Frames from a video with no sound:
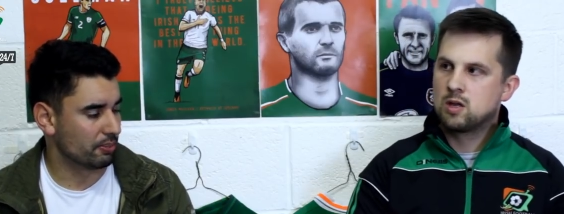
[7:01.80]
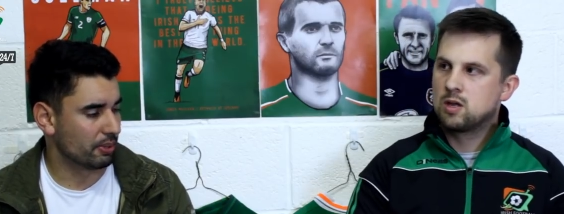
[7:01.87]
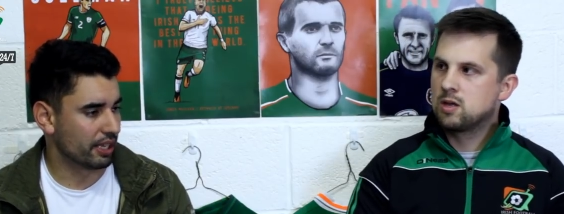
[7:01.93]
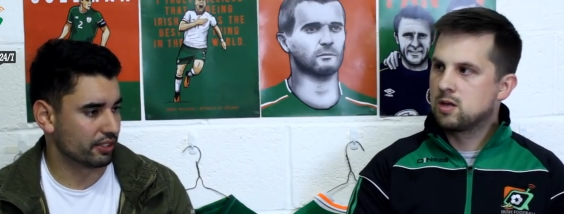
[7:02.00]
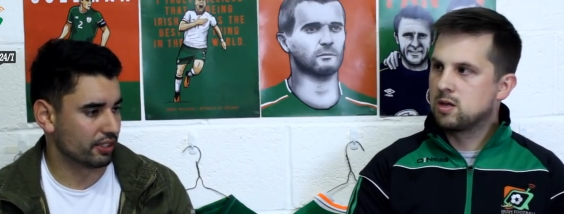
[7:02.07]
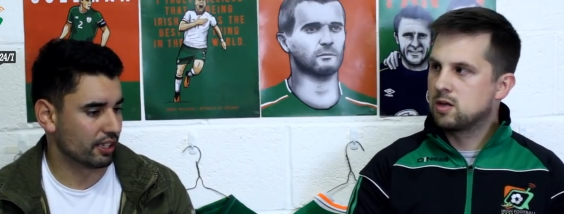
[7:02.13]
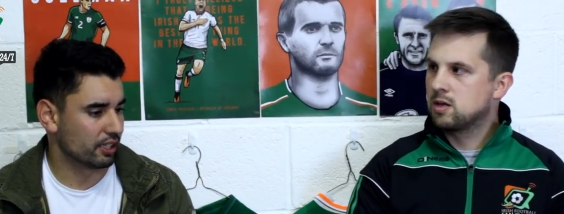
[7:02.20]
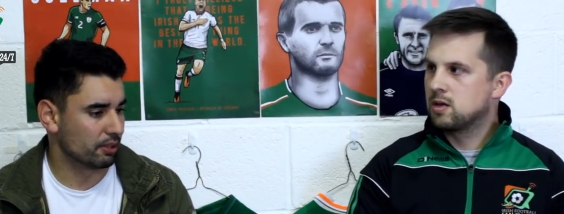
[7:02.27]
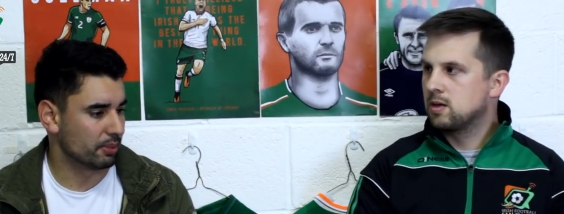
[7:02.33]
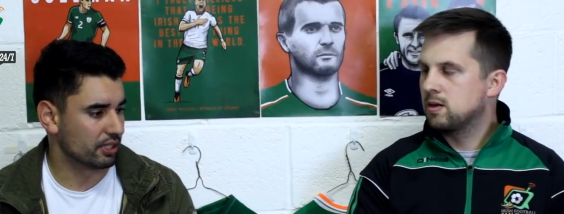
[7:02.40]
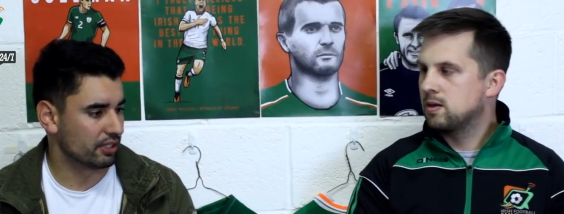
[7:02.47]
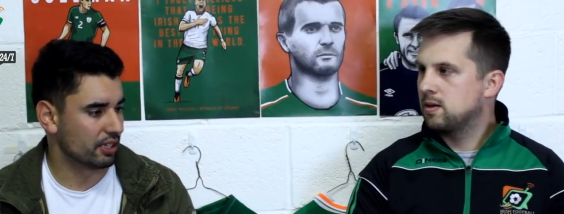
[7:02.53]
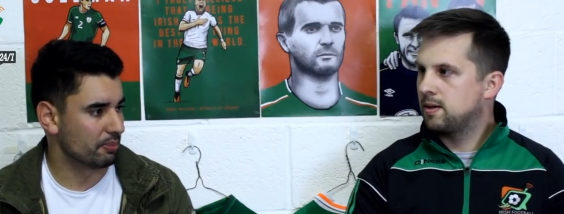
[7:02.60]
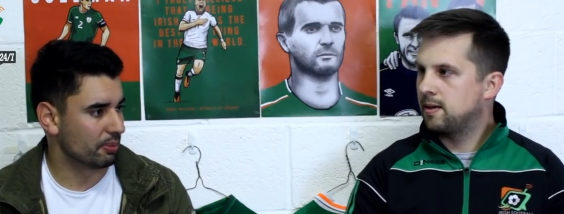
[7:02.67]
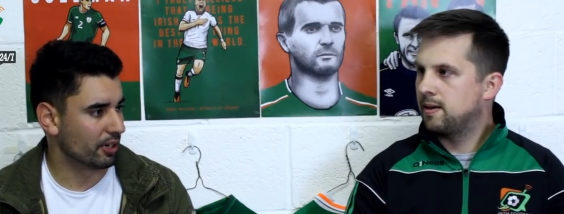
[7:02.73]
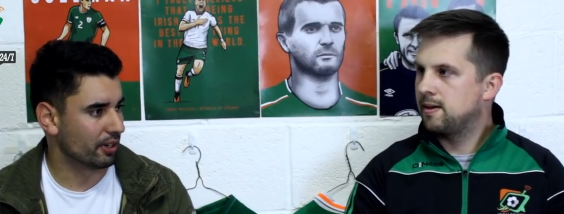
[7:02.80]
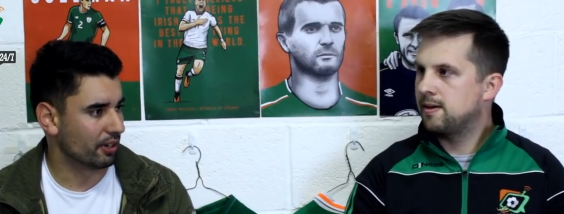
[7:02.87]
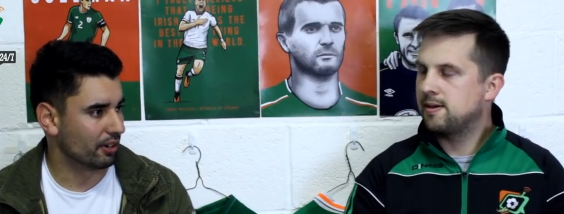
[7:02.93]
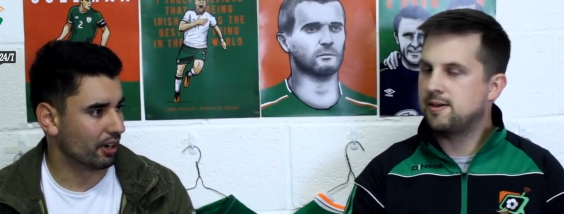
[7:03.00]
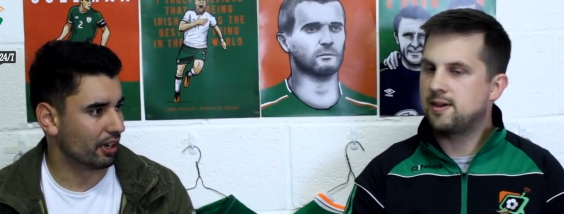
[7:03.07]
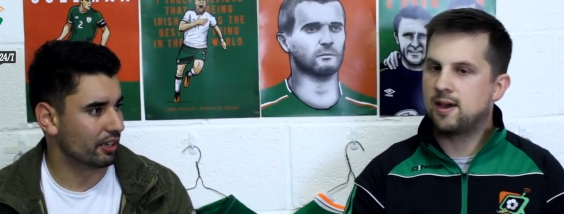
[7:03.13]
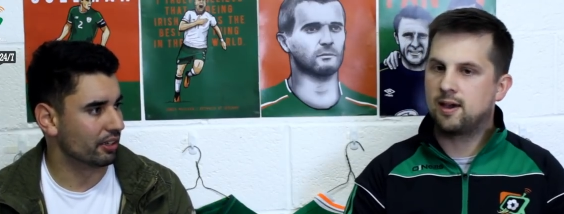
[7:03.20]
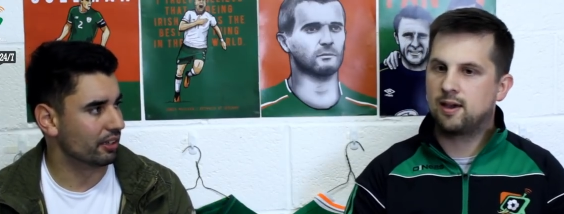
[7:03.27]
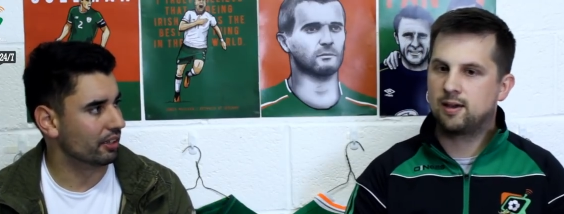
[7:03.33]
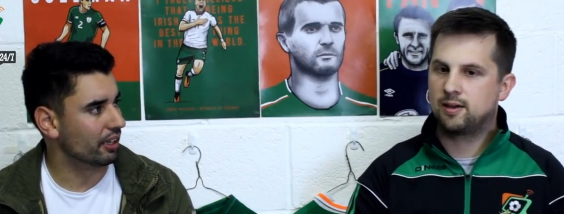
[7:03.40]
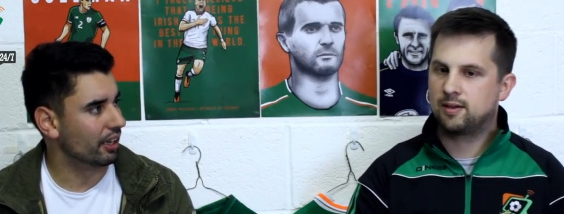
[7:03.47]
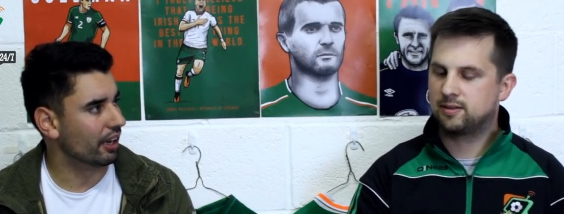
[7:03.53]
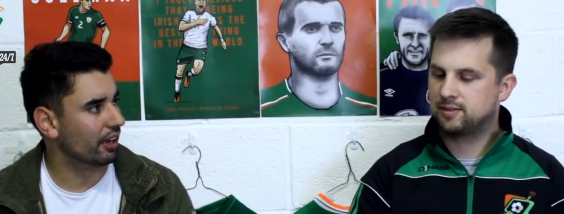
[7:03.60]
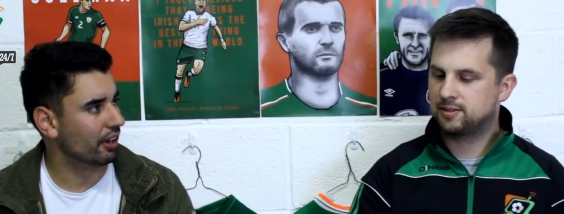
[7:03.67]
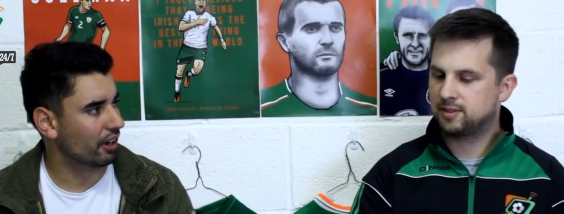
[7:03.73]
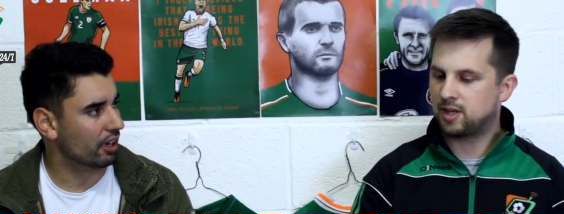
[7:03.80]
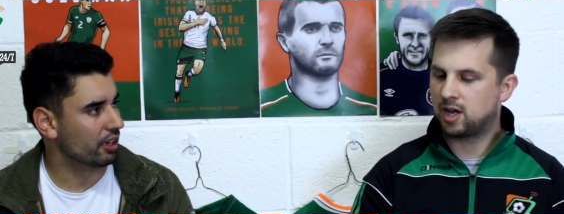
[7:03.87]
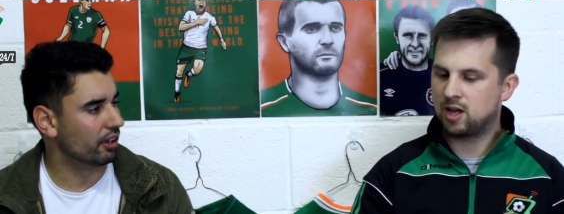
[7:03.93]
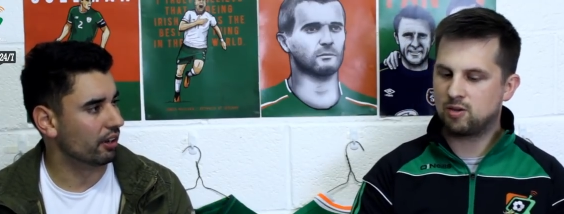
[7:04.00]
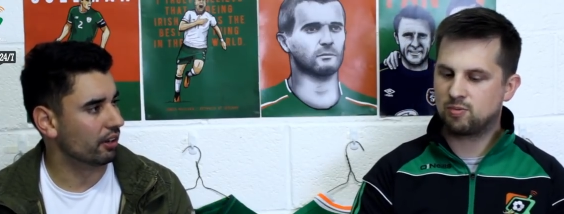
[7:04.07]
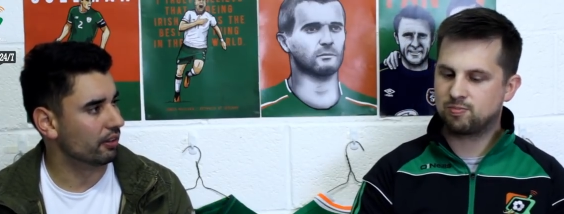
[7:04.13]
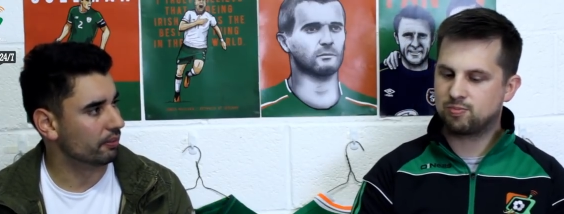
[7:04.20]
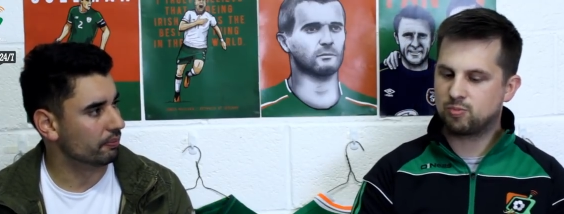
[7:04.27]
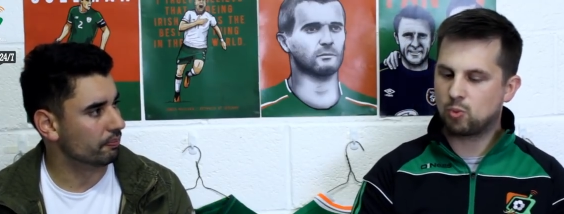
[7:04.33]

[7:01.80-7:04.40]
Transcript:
Speaker 1: he plays a little bit deeper. Yeah, I, yeah. I, uh,